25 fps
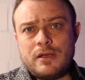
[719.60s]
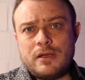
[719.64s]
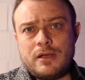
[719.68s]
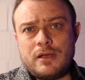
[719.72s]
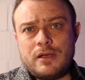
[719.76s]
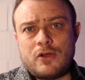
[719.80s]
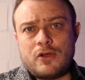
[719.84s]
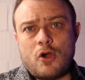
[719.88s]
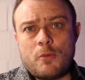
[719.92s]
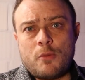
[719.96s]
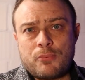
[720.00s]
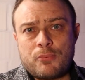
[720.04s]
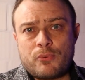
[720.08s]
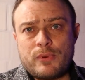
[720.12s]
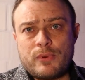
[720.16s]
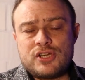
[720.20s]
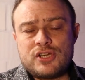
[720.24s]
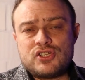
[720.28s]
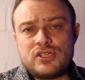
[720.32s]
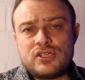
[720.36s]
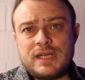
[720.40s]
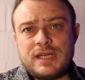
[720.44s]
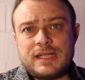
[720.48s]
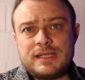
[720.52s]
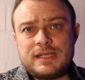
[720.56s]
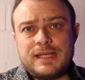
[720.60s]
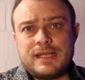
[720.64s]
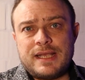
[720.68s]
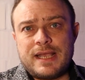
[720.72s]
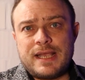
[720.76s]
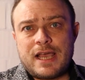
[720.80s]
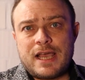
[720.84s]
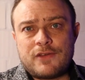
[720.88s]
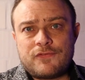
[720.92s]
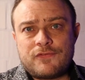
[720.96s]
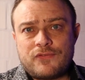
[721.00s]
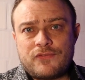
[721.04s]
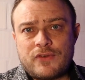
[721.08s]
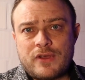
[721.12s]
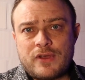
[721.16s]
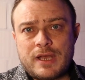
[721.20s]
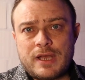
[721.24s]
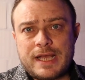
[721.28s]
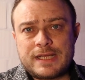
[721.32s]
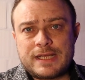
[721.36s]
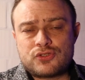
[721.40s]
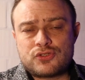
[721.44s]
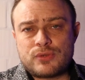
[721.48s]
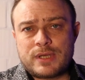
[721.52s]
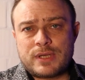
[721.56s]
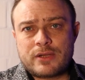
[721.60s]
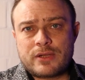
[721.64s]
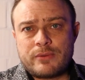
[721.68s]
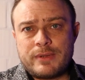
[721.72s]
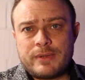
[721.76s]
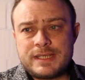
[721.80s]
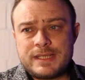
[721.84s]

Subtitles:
operation that they have at Trak